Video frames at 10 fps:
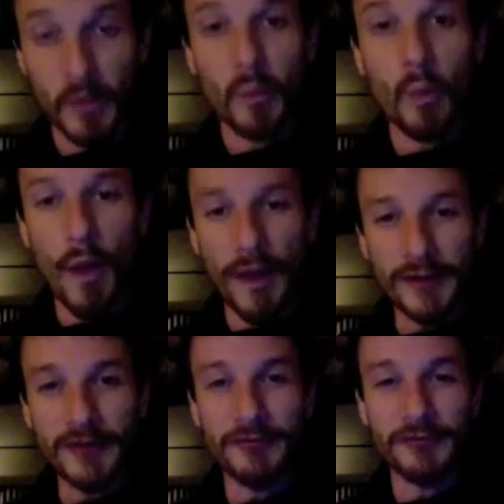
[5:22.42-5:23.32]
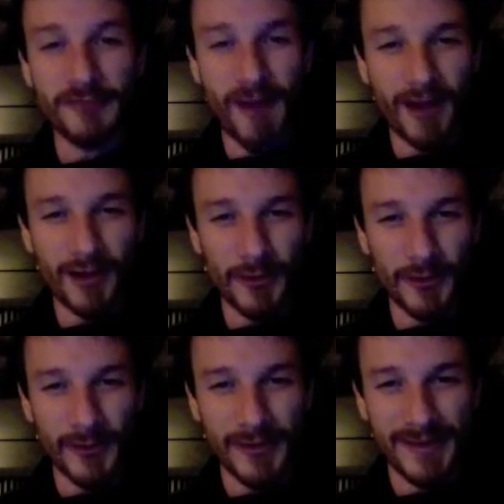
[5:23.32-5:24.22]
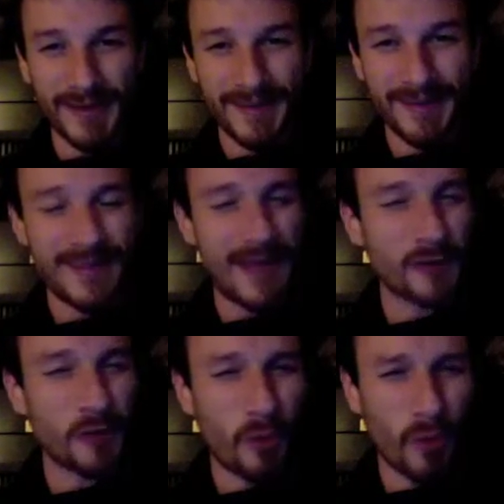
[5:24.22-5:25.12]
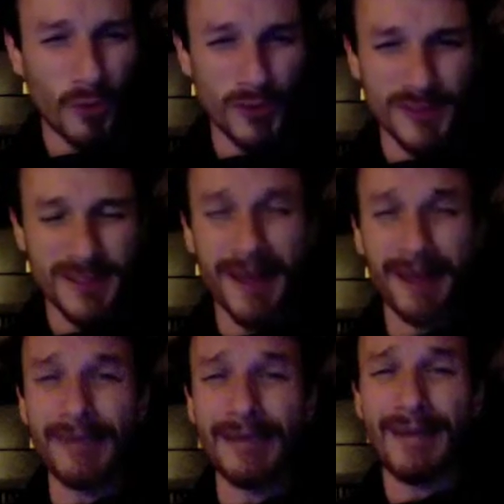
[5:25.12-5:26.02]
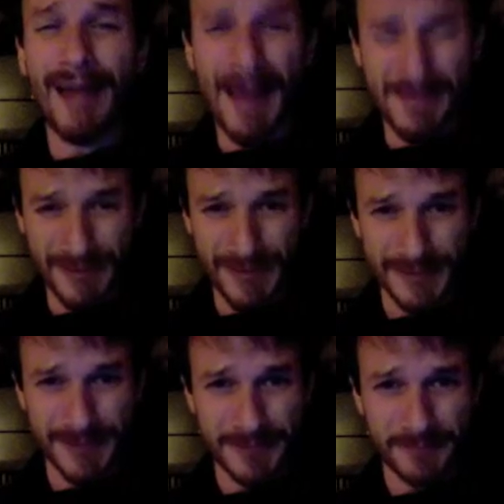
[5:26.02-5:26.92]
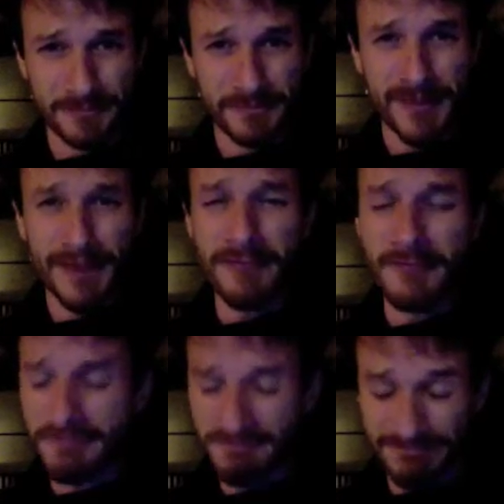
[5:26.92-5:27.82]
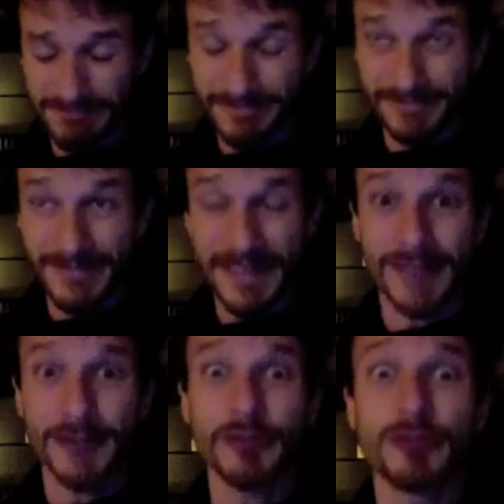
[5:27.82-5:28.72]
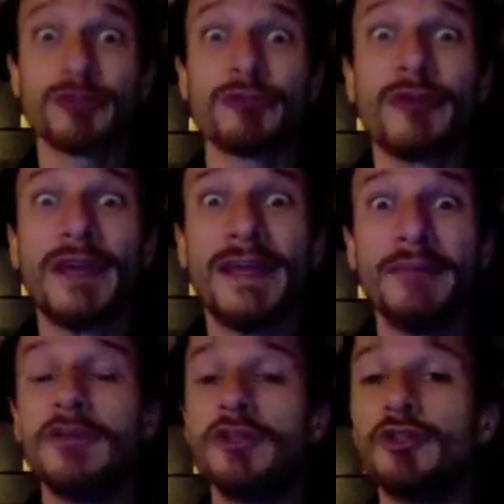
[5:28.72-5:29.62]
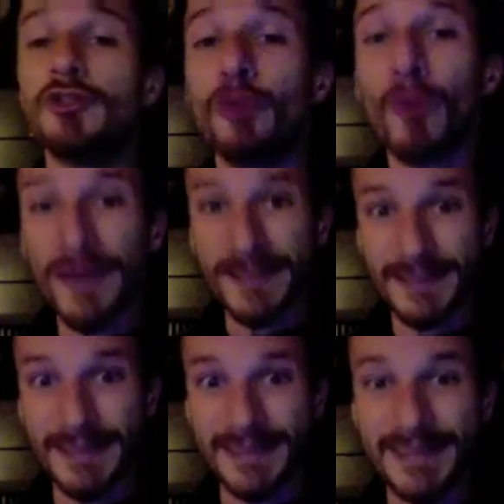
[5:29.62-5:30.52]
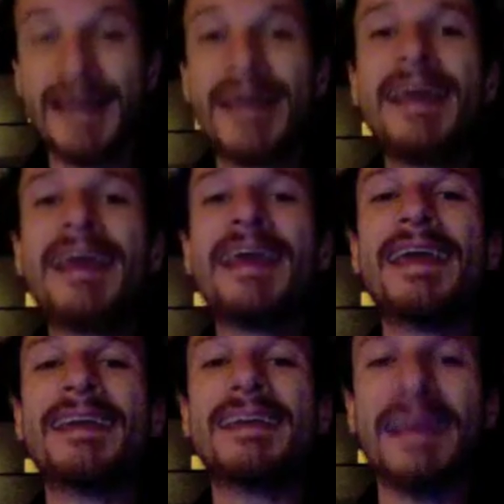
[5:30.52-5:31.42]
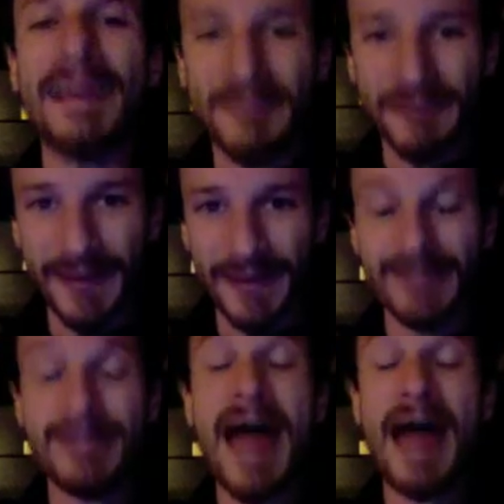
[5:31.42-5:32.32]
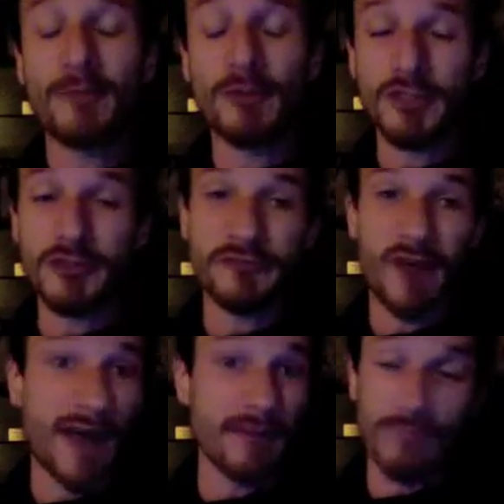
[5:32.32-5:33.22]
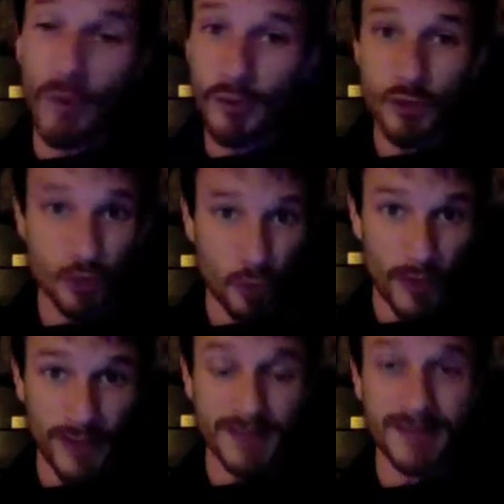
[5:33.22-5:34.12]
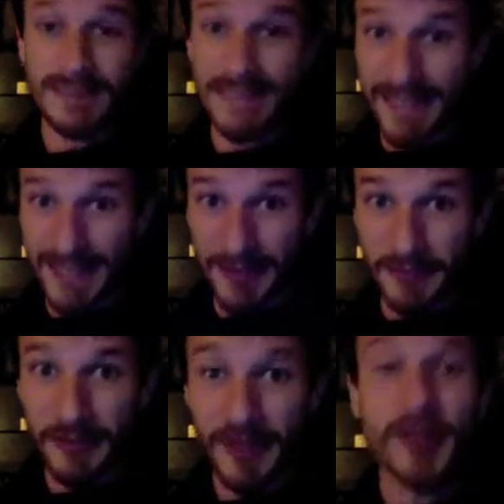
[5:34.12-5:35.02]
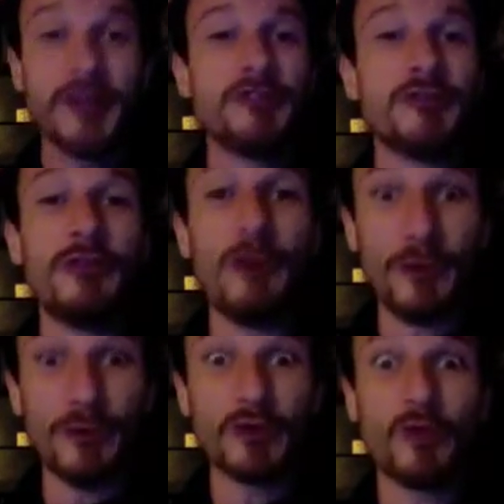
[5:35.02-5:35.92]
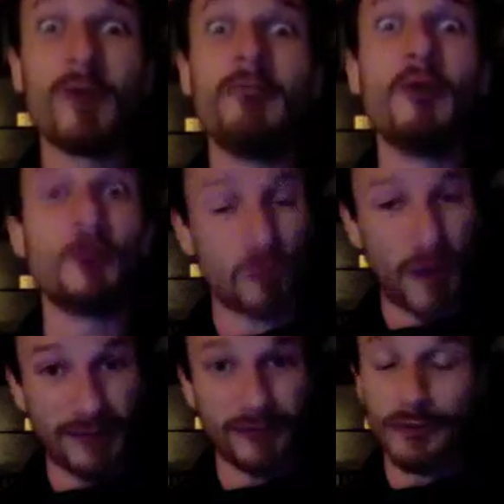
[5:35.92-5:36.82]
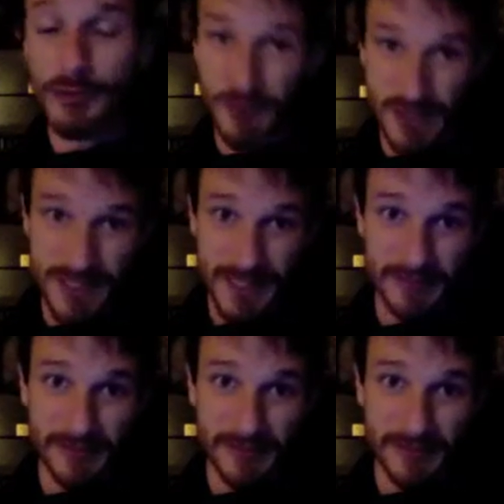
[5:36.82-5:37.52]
When you follow that course of aliveness, of extreme joyousness in giving that which you find most joyous to give to those who are most grateful to receive.